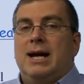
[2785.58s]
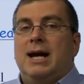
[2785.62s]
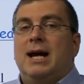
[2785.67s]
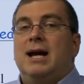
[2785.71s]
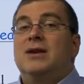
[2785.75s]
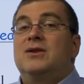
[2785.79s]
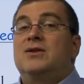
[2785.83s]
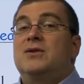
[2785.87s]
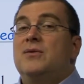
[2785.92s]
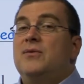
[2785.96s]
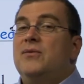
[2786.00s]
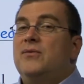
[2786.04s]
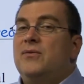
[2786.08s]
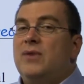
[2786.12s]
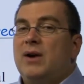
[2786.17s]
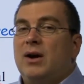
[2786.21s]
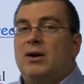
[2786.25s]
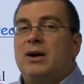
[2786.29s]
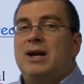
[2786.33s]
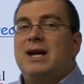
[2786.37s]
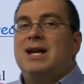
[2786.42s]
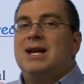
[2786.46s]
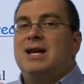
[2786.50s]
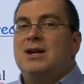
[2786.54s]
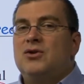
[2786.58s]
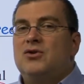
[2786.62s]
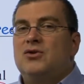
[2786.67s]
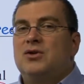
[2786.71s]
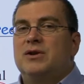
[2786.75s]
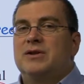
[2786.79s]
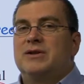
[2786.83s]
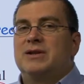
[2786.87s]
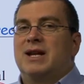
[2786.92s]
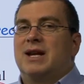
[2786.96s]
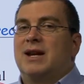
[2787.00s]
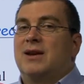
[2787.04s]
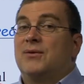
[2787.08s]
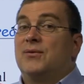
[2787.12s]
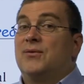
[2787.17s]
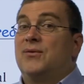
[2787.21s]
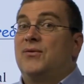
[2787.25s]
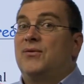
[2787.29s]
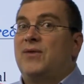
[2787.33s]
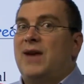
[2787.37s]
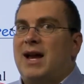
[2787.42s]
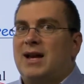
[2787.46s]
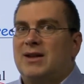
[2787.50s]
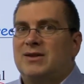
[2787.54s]
And it's a very interesting and
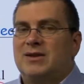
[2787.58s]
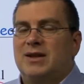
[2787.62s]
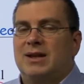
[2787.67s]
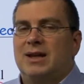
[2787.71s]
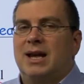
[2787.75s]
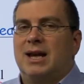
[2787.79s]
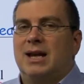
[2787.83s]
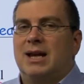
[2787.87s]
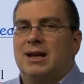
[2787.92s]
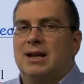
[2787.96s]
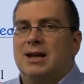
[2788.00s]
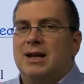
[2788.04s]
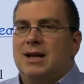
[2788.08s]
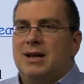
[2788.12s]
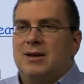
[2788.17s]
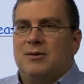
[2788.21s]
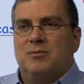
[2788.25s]
fascinating,